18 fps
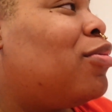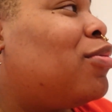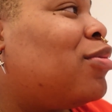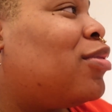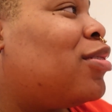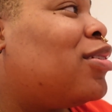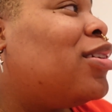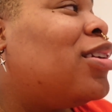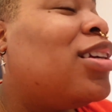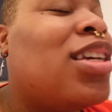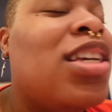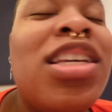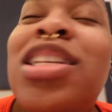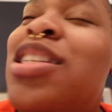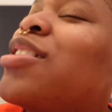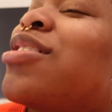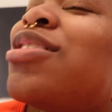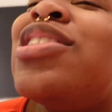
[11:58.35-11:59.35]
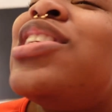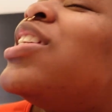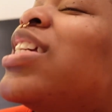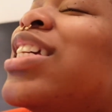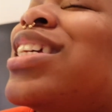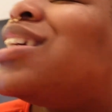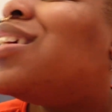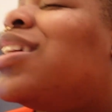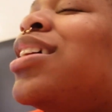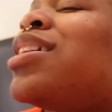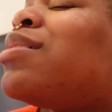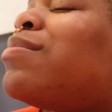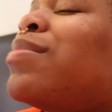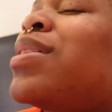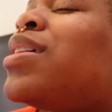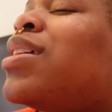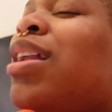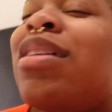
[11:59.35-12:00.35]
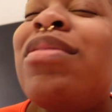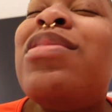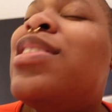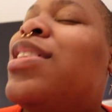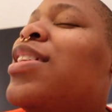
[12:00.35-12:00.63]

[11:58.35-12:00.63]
on. So she couldn't come in. I was